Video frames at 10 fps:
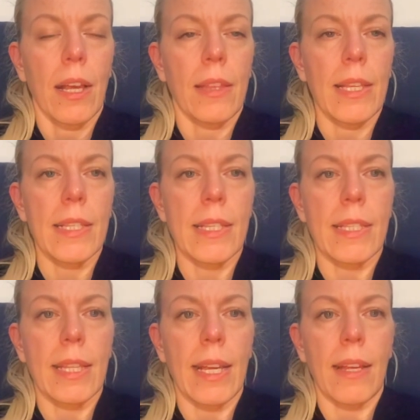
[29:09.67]
This
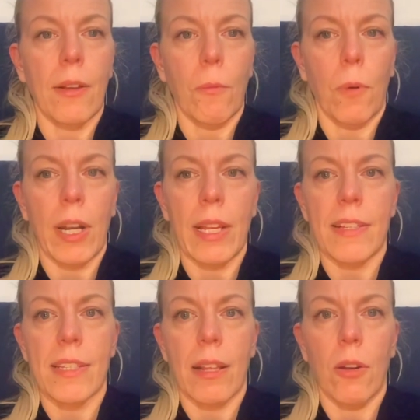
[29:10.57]
is what
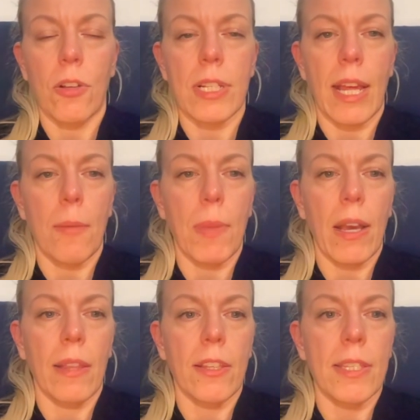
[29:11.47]
it looks like
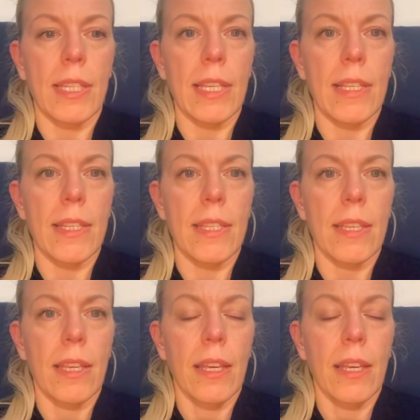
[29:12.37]
behind the scenes.